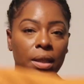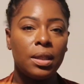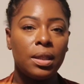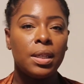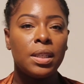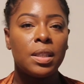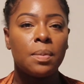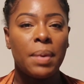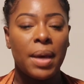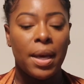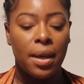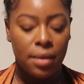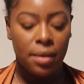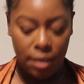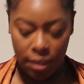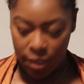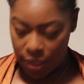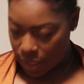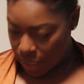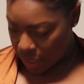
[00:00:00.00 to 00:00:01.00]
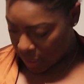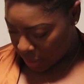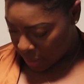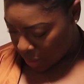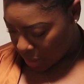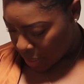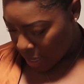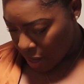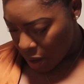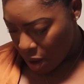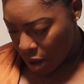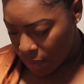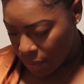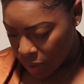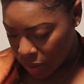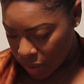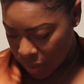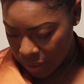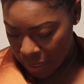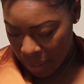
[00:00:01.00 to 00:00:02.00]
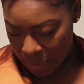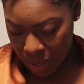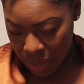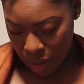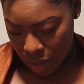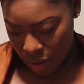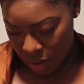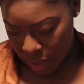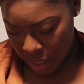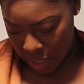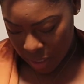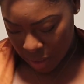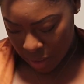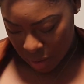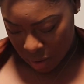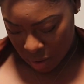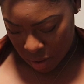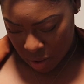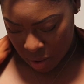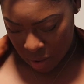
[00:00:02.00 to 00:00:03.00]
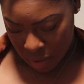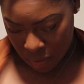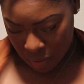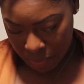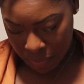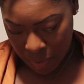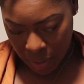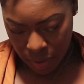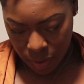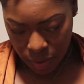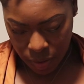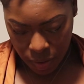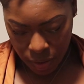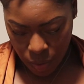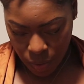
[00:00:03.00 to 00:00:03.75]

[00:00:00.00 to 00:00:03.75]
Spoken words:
These pants, This is like almost the same color as this burnt